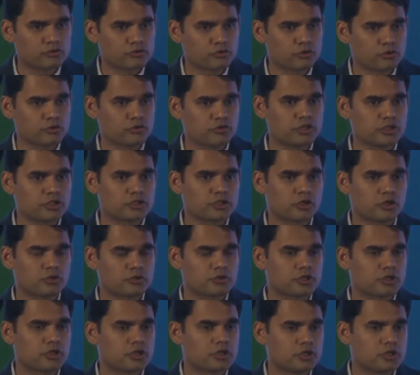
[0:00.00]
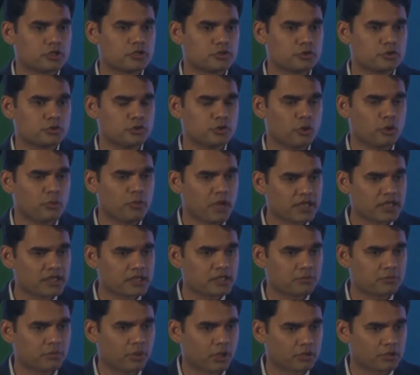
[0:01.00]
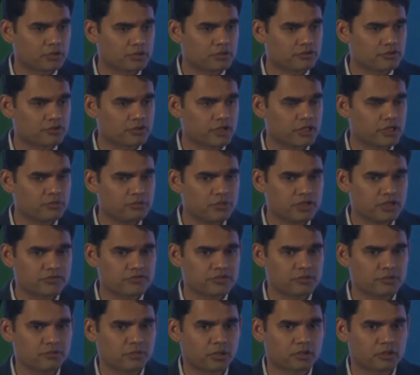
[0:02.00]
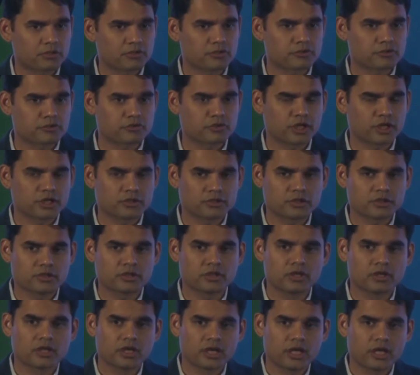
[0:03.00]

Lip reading: So you reach out to your banking partners or NBFC partners to get her